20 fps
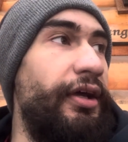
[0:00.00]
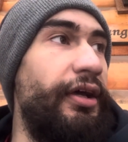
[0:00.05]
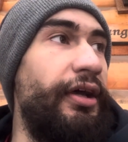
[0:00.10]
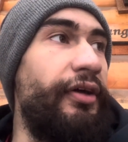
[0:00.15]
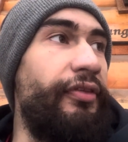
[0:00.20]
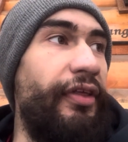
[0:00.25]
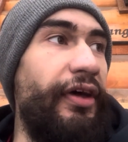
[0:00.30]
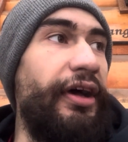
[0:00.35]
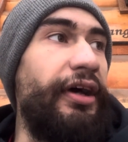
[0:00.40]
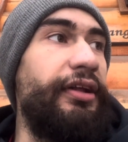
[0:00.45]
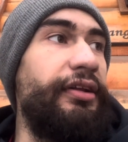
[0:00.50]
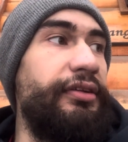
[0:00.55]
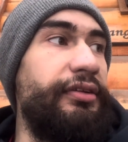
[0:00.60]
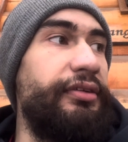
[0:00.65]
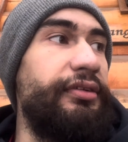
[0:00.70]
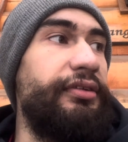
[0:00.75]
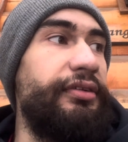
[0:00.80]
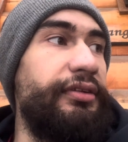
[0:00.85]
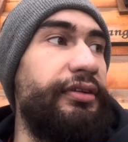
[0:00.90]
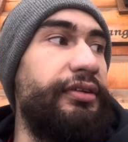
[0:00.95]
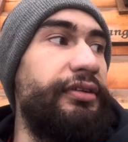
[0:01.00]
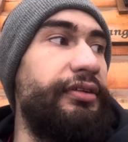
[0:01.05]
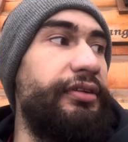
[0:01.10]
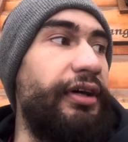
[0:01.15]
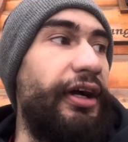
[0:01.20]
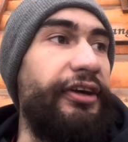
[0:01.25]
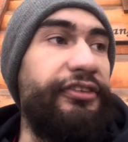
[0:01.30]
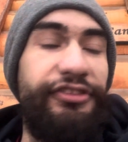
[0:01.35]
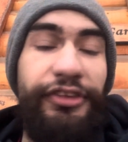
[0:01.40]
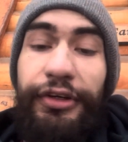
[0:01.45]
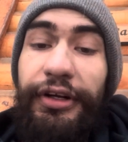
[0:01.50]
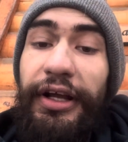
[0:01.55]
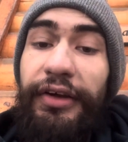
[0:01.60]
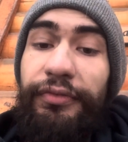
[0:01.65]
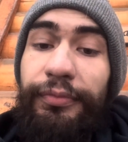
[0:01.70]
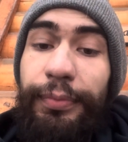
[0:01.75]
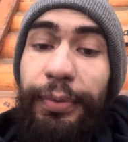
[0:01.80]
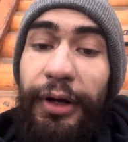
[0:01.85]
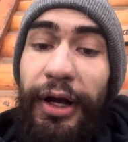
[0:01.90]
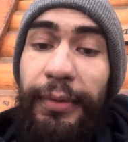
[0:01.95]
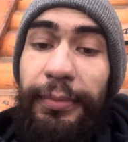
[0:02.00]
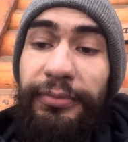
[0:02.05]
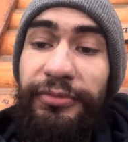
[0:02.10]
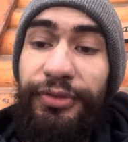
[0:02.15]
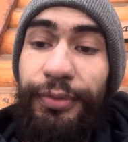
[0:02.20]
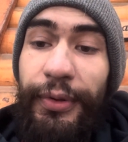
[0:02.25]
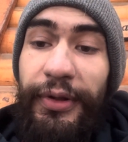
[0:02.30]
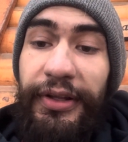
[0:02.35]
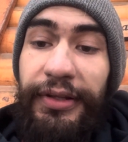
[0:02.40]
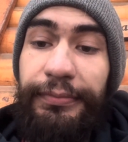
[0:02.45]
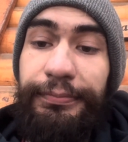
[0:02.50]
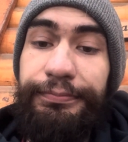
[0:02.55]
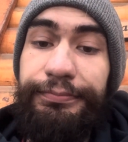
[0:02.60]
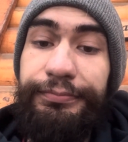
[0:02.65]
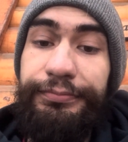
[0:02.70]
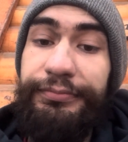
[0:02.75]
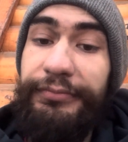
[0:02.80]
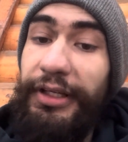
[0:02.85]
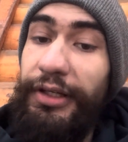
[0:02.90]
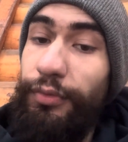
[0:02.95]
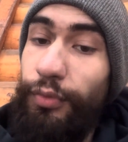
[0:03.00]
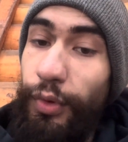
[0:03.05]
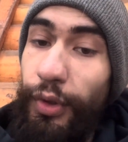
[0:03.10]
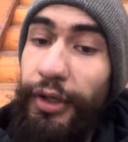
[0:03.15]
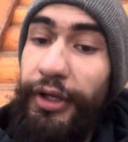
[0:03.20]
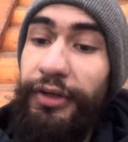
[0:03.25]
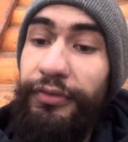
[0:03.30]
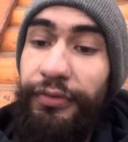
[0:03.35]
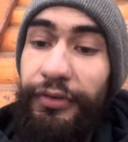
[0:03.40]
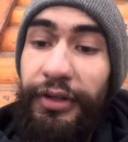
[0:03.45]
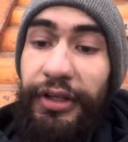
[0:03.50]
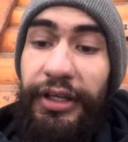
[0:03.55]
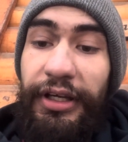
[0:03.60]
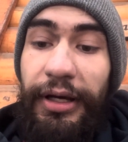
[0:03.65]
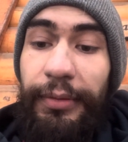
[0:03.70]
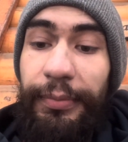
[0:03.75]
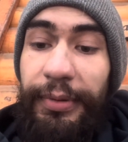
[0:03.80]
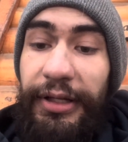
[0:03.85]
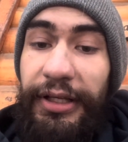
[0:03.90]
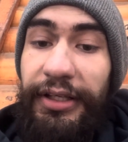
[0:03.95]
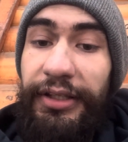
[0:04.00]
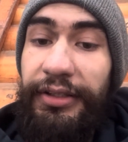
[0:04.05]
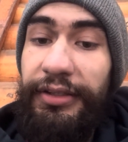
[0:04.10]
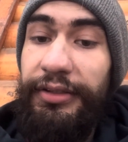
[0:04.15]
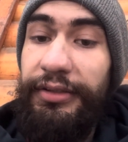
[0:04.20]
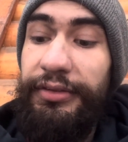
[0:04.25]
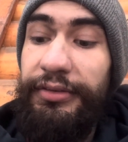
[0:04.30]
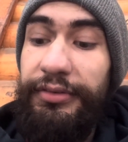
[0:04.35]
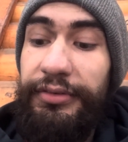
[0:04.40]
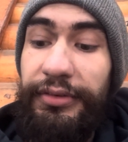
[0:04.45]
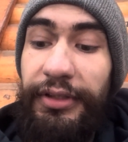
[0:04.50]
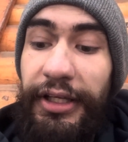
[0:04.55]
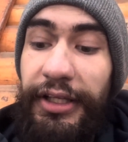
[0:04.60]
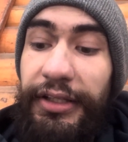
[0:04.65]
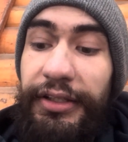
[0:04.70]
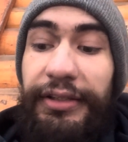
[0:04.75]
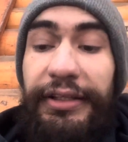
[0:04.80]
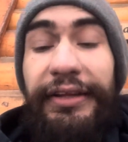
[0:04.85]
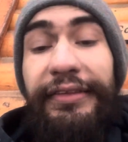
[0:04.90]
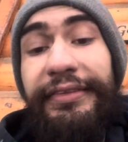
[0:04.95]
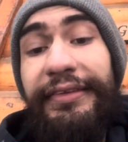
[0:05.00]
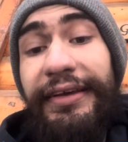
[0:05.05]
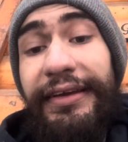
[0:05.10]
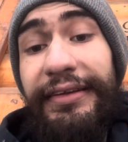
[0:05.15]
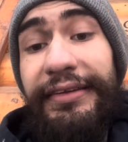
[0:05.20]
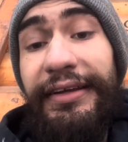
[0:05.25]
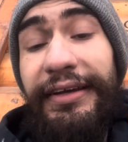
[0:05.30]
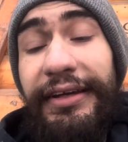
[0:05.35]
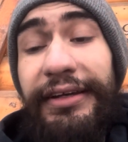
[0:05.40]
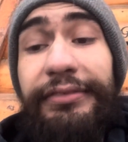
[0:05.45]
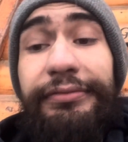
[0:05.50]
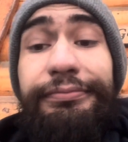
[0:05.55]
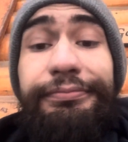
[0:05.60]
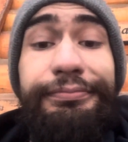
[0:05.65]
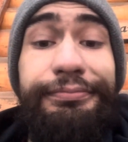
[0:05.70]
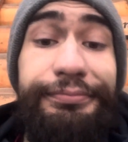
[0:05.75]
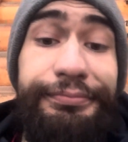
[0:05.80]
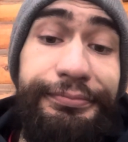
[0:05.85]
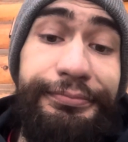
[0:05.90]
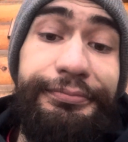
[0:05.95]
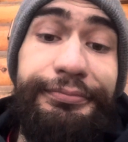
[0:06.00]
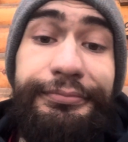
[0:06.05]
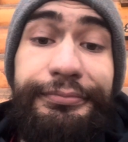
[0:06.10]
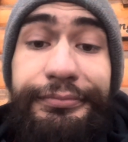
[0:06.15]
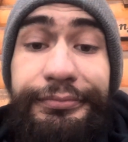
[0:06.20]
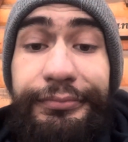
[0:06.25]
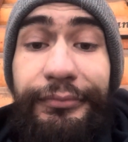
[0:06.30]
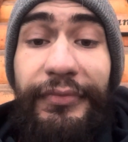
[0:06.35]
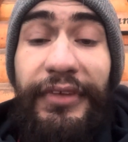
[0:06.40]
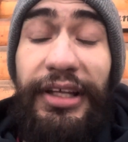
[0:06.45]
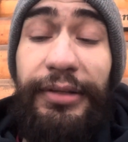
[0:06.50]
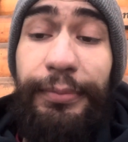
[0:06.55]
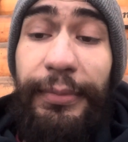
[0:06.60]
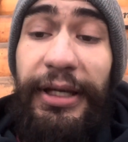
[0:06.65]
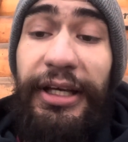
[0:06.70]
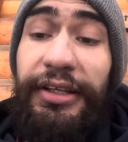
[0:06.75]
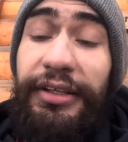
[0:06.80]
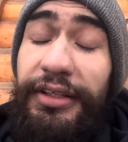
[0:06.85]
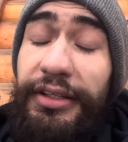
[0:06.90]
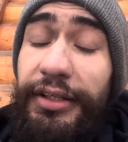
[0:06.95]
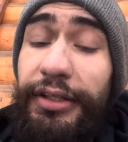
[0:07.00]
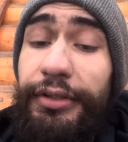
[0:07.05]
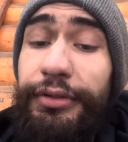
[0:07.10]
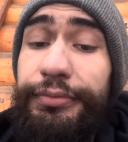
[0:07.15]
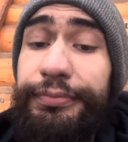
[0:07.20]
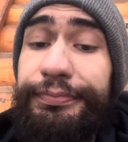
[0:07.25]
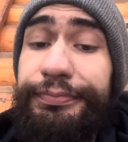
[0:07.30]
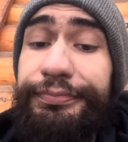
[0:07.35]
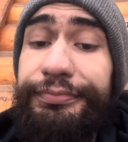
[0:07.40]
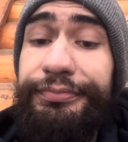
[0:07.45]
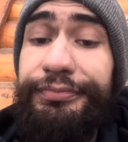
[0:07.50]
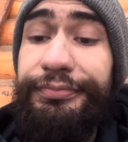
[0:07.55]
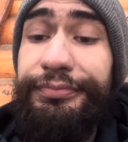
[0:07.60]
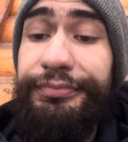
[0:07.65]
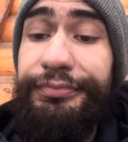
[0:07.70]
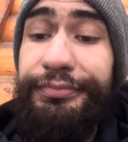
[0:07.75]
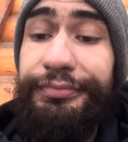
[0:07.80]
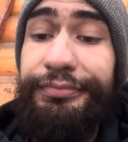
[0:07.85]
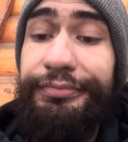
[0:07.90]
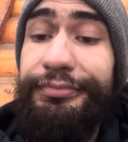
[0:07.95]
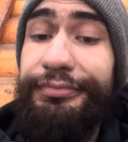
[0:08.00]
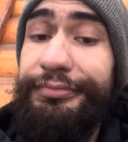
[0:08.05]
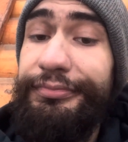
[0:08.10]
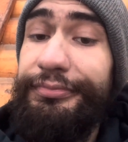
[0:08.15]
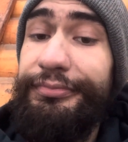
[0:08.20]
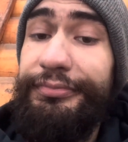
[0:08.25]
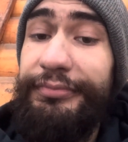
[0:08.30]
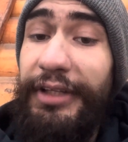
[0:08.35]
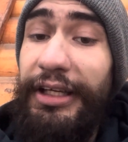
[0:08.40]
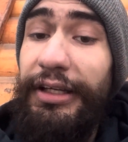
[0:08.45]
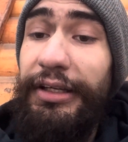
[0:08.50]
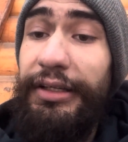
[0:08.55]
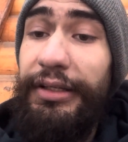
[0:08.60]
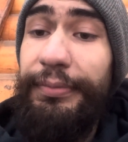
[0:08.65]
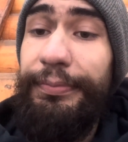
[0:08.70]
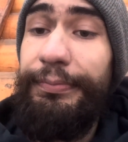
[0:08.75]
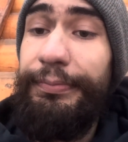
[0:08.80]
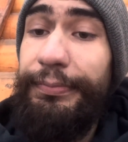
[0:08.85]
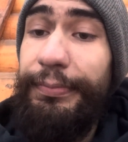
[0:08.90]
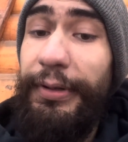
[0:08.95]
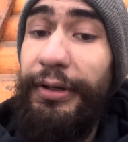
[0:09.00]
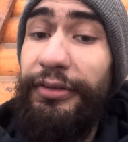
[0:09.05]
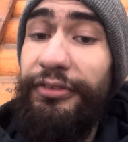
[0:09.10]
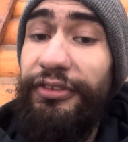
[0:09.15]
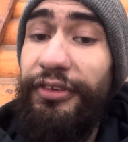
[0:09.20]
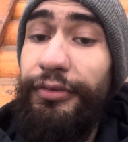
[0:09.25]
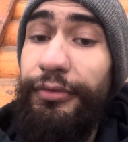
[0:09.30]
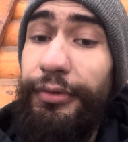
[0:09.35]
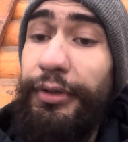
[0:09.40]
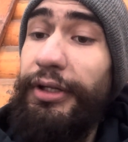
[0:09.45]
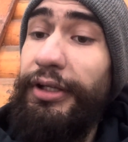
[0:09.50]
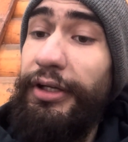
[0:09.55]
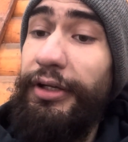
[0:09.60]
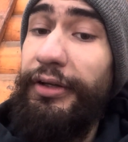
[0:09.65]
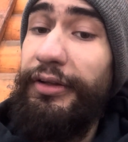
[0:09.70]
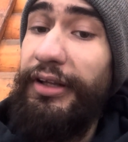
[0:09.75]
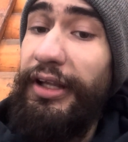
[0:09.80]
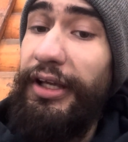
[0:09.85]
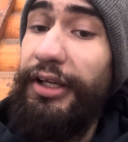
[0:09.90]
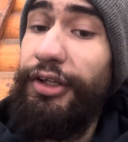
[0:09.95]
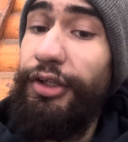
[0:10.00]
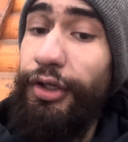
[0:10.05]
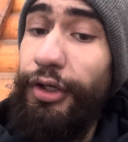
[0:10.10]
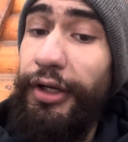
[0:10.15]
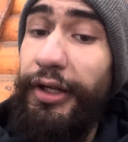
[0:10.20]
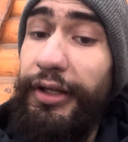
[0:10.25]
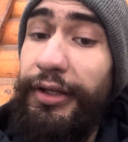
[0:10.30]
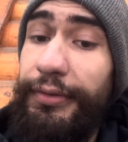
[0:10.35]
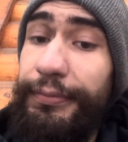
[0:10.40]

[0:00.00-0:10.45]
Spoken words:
that I started having problems with it. And working for the company, like, you'd think they'd admit, you know, yeah, our parts really aren't that good.